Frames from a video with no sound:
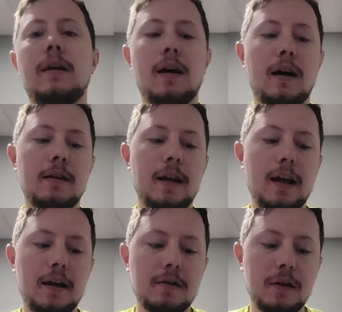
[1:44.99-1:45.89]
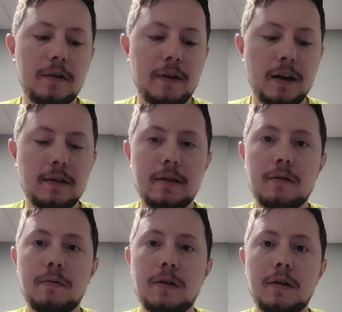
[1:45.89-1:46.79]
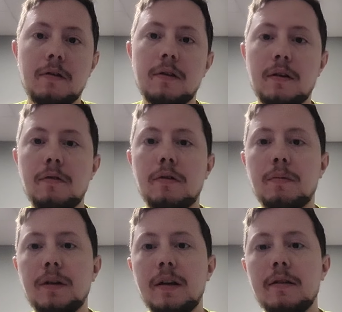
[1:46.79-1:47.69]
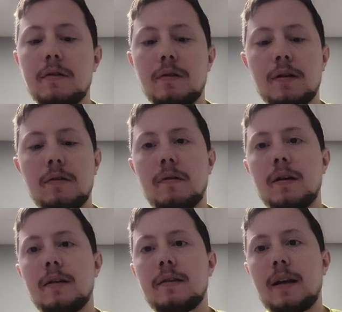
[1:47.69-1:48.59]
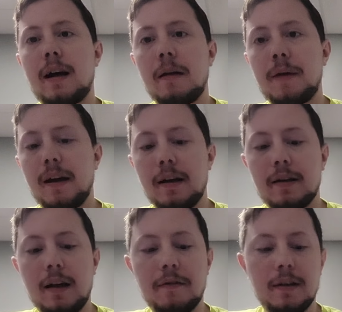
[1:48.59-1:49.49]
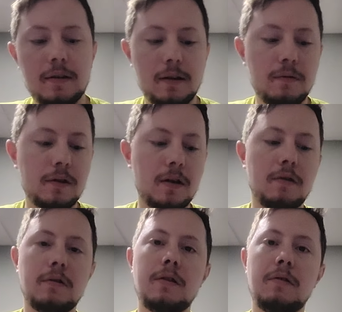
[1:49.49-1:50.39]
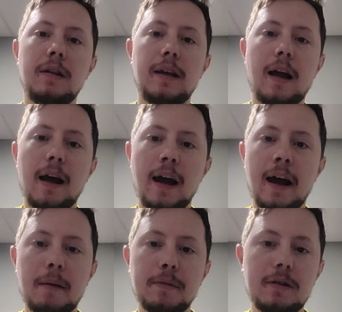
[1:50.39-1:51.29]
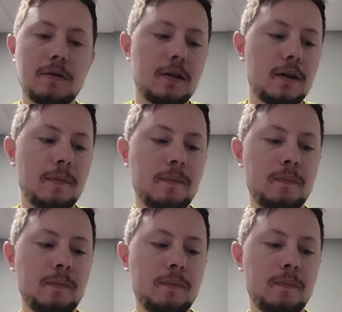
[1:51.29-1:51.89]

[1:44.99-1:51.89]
The Android devices will go to the Google Play Store, whereas the iPads obviously will go to the App Store.